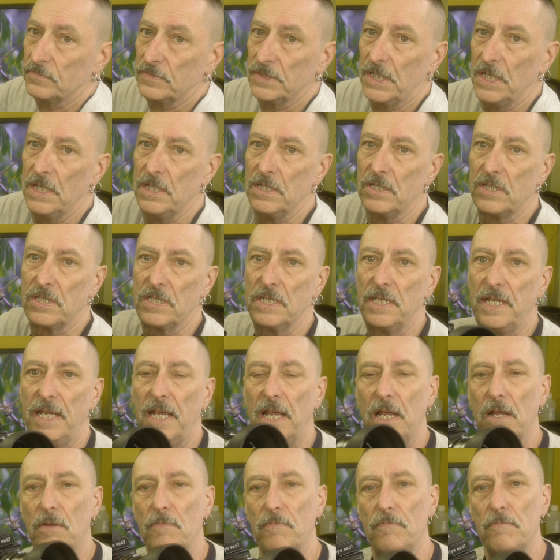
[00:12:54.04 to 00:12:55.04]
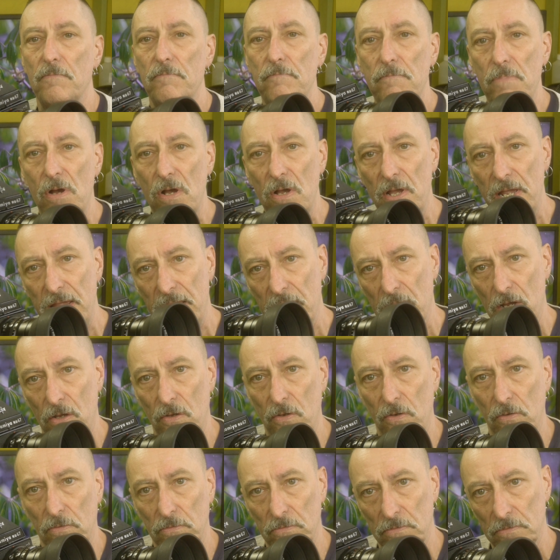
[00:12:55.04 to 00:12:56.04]
and say my
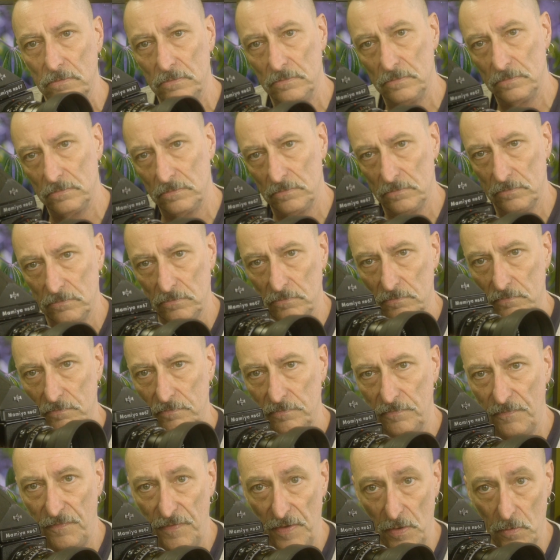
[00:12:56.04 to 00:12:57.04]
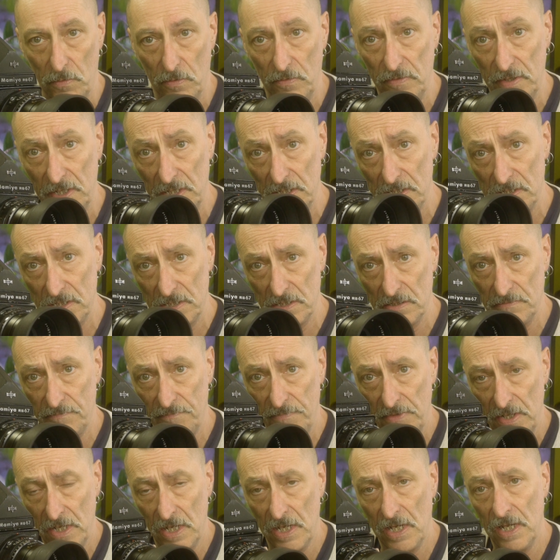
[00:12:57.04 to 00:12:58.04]
own view on this
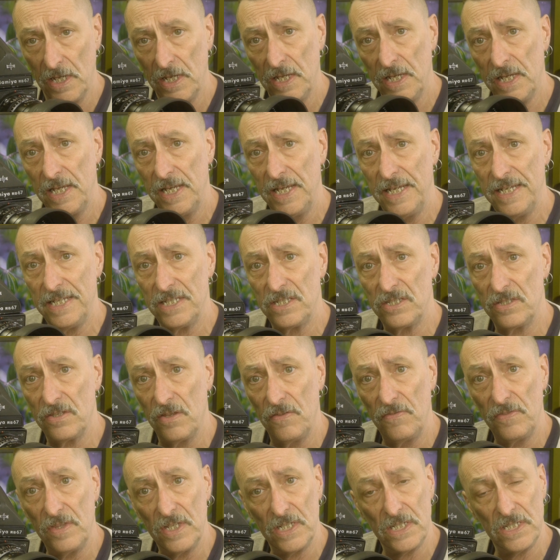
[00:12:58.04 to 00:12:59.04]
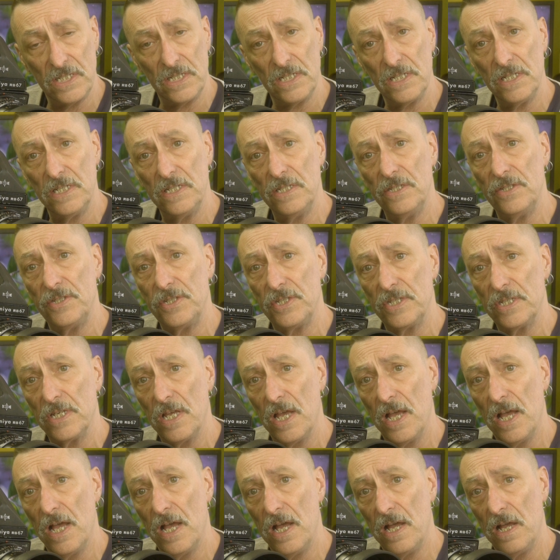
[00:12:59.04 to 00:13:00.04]
is that this is
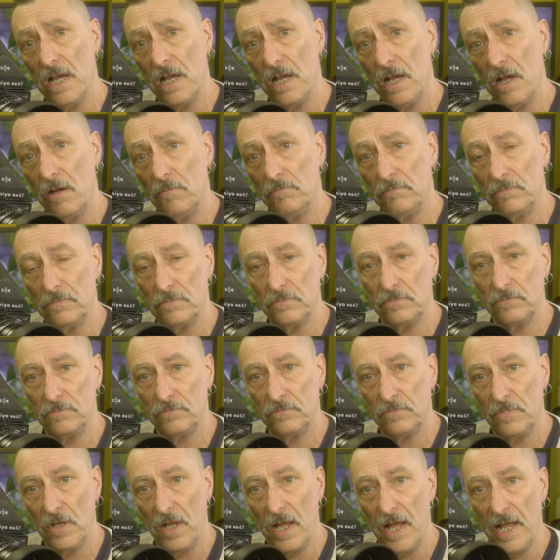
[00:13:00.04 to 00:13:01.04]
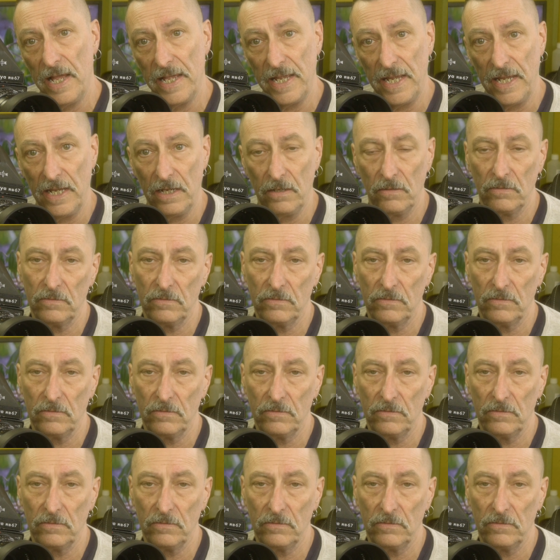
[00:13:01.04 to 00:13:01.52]
a